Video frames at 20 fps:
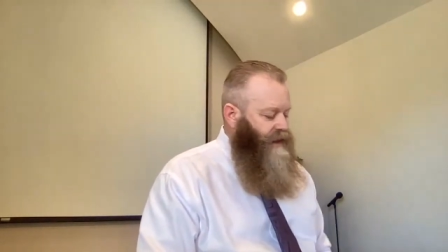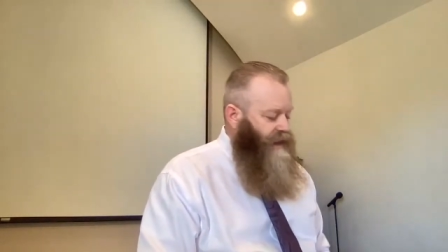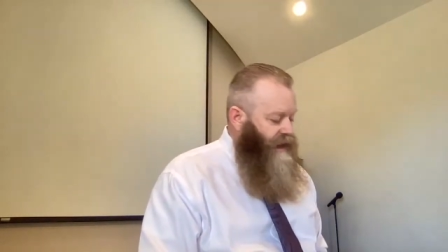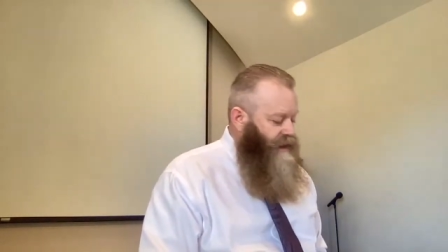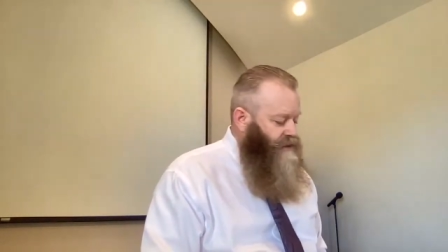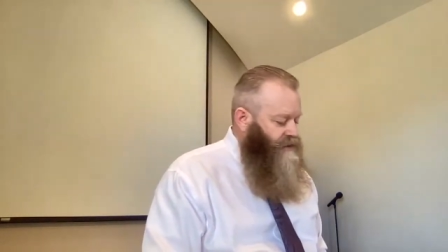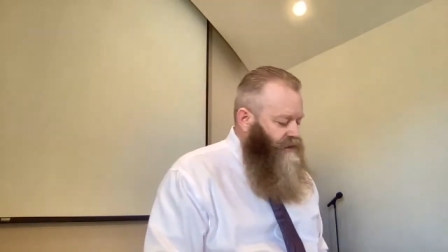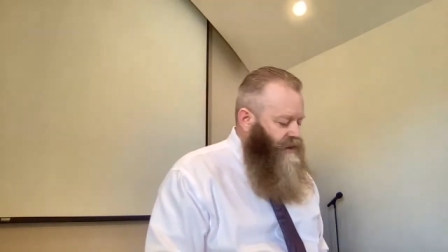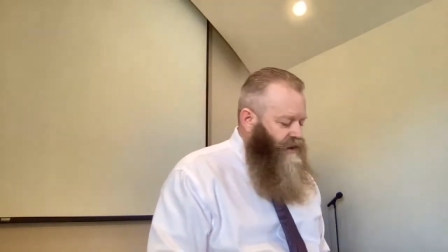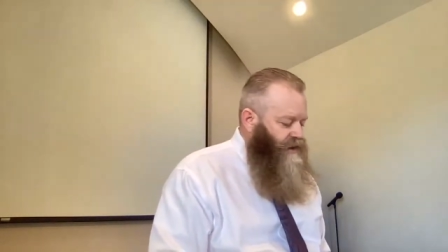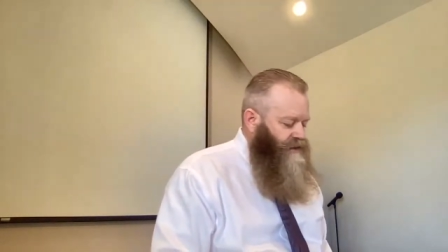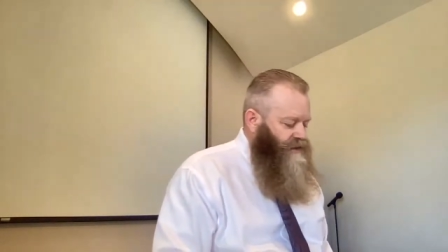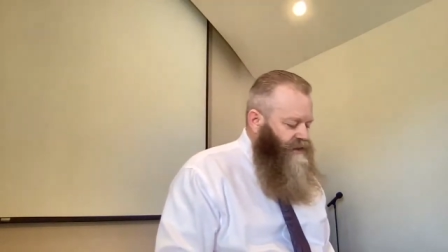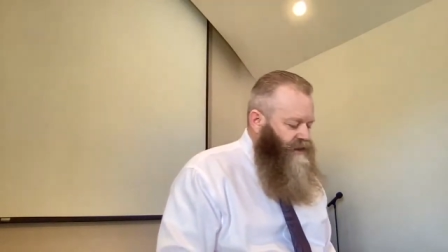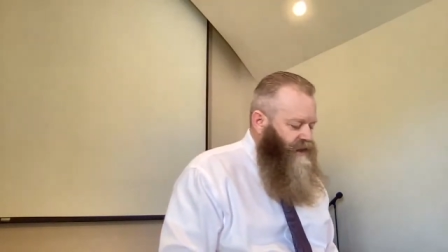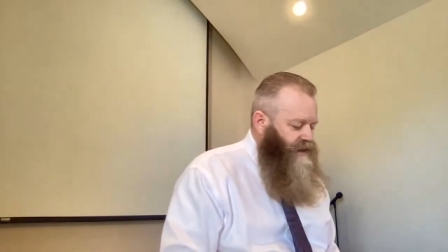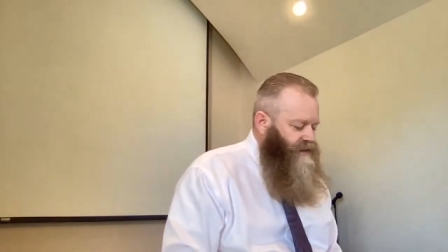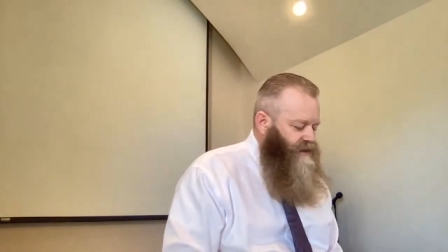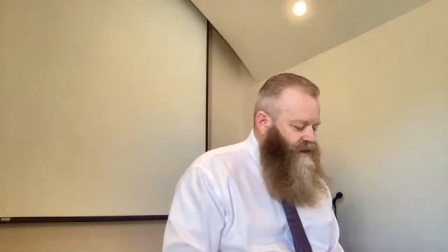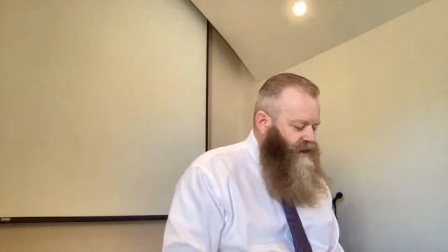
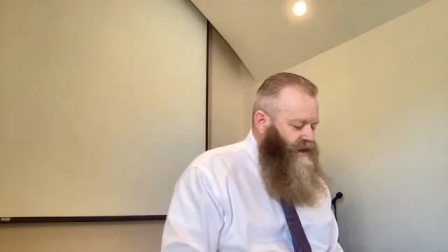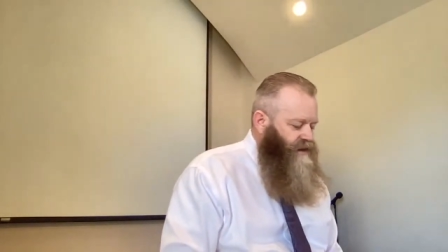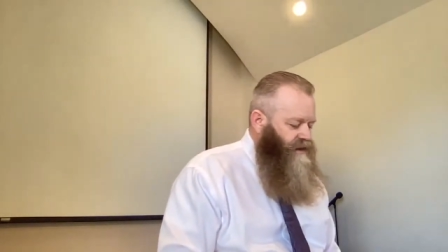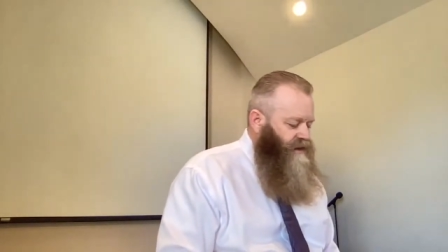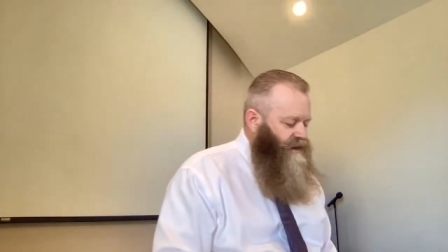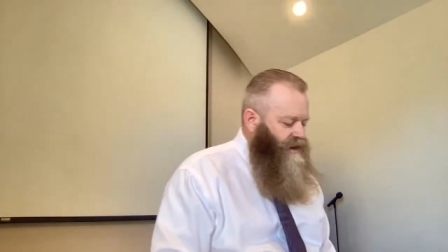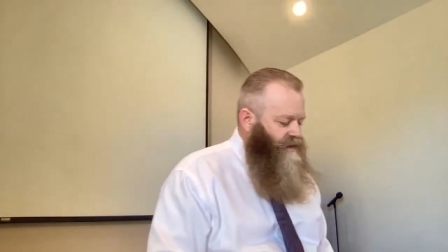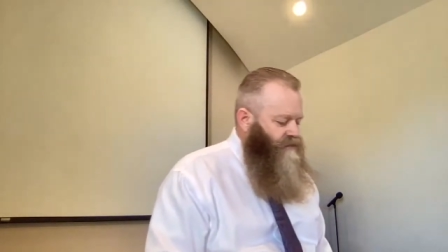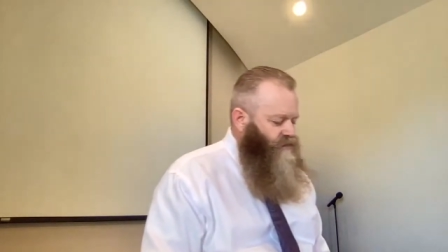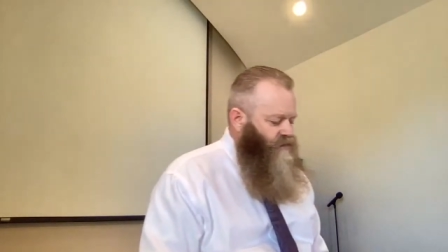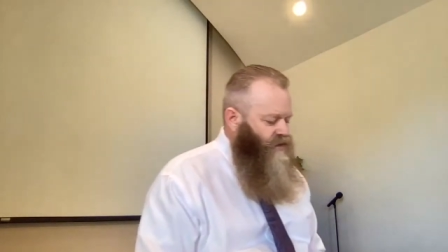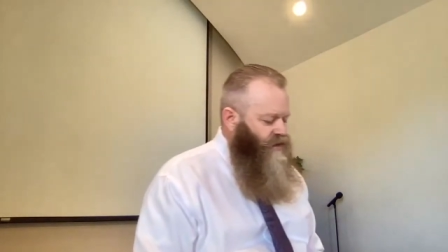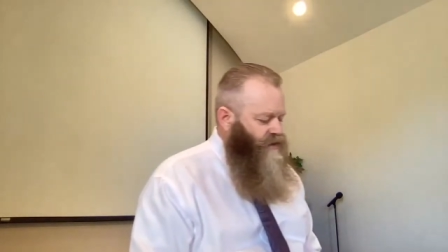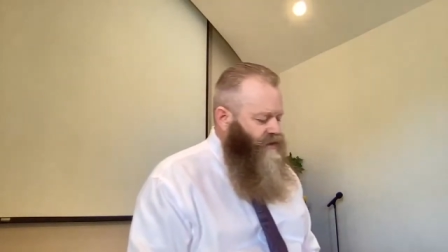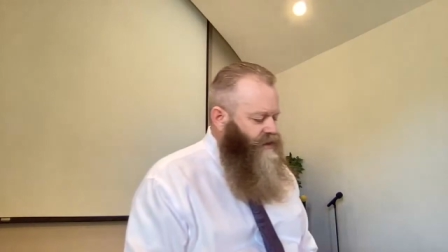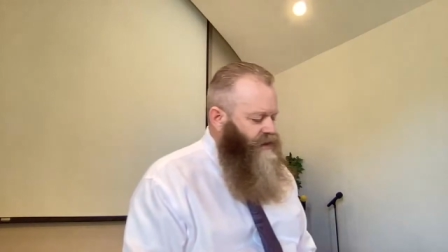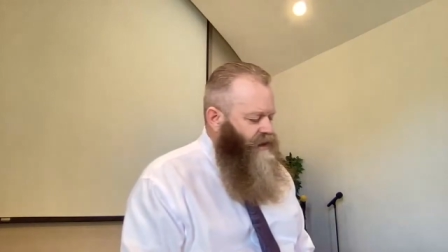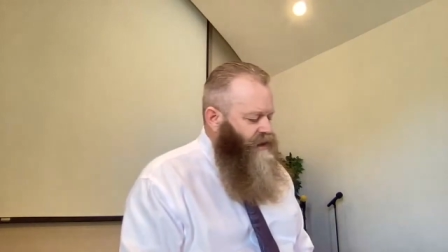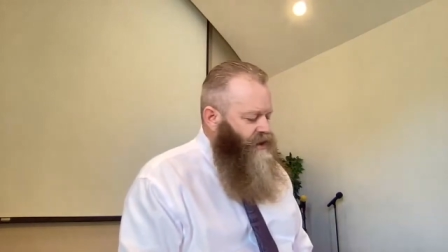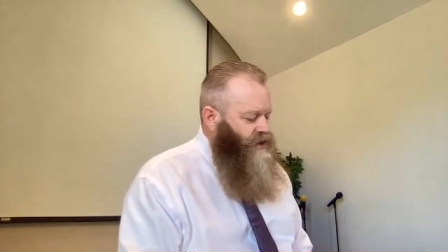Eklektos, that, that, that
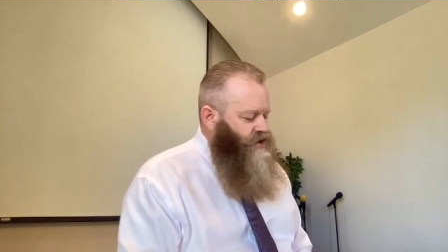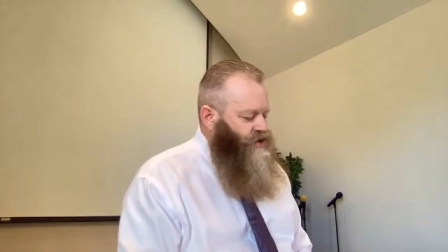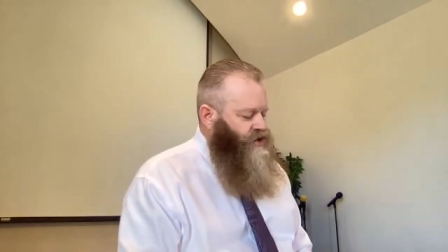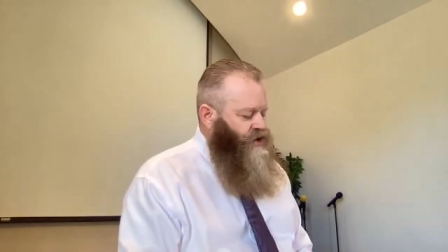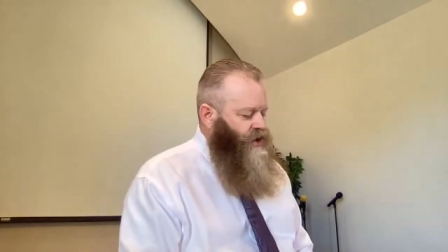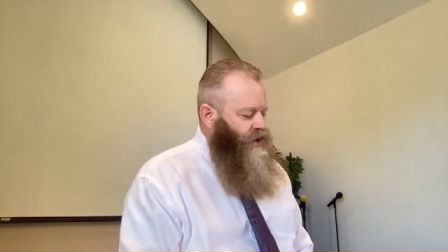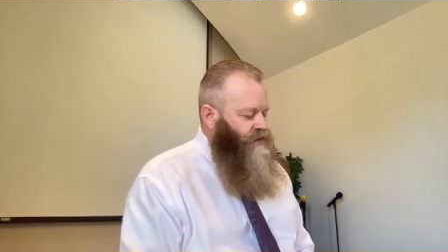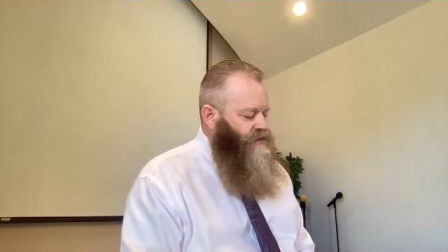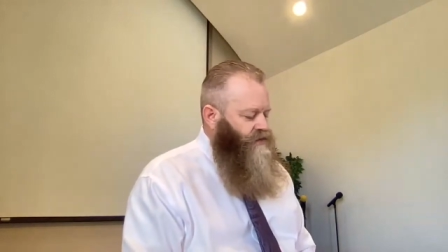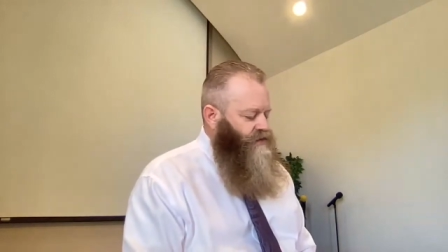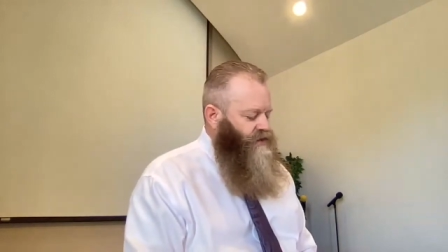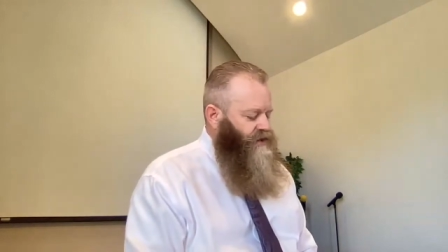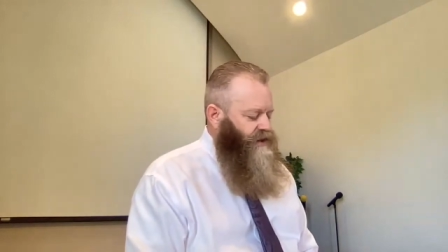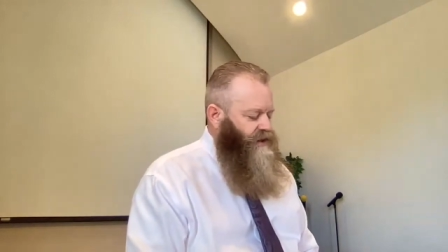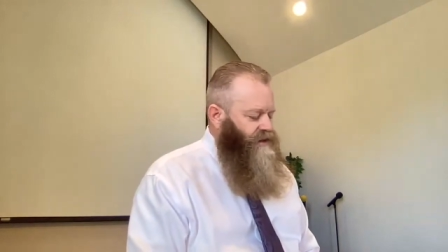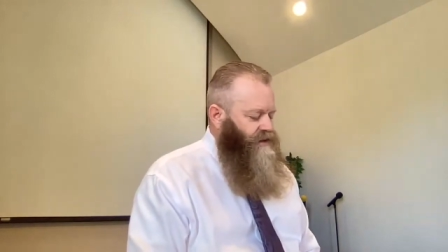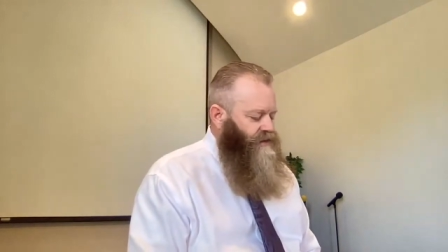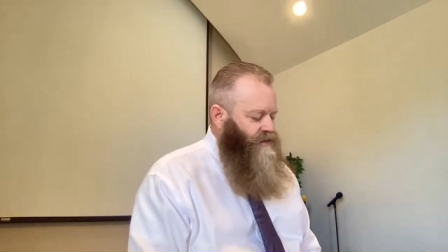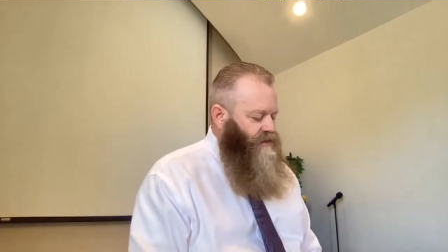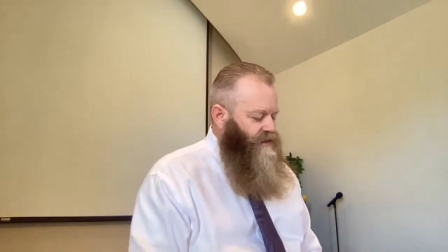word
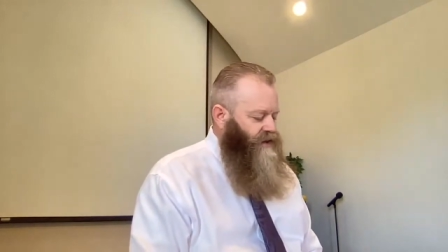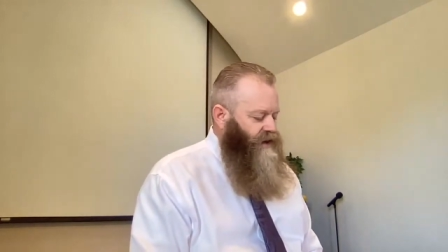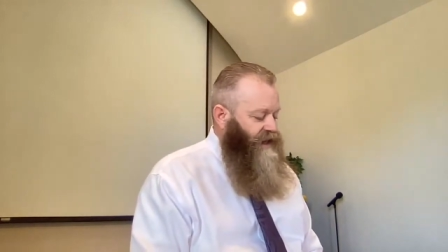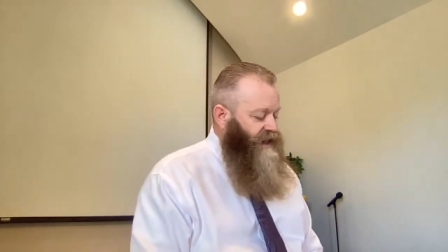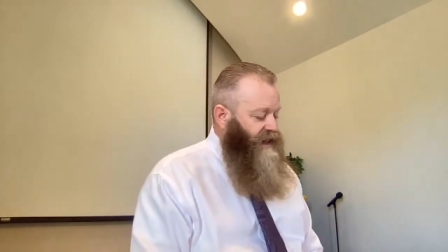chosen or